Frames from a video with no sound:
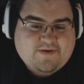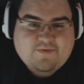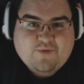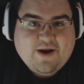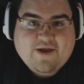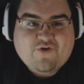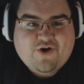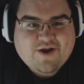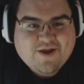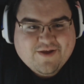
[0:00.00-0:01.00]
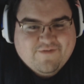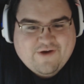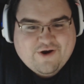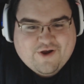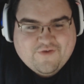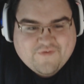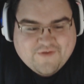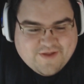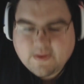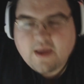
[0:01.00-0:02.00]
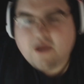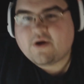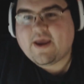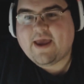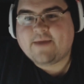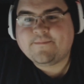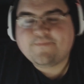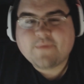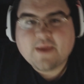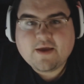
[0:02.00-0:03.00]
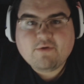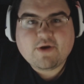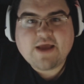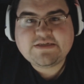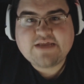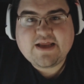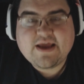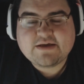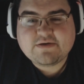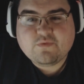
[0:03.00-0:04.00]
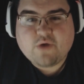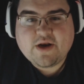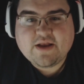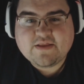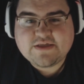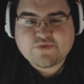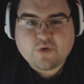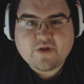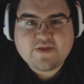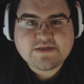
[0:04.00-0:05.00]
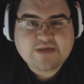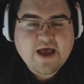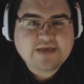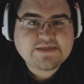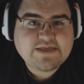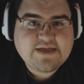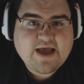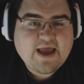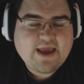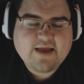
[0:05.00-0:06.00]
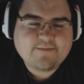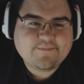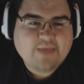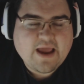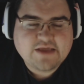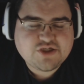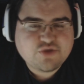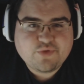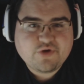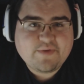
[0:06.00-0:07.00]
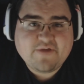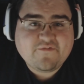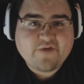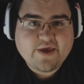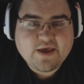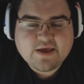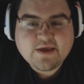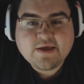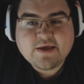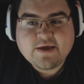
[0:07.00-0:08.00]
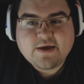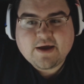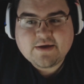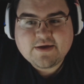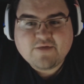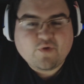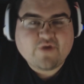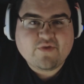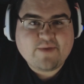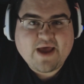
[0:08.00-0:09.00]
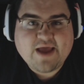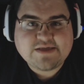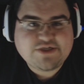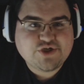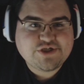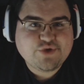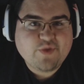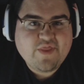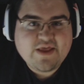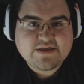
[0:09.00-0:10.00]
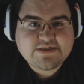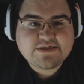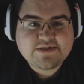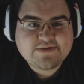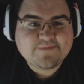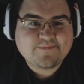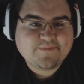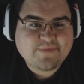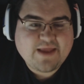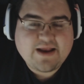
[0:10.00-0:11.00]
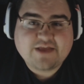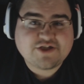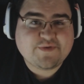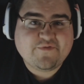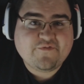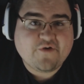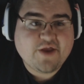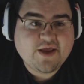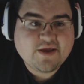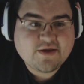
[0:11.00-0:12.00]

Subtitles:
Whatever. Fair enough. Okay. When I said I wanted at least one of these guys to die, I assumed there'd be a fight. If one of them dies just doing this, that'd just be funny.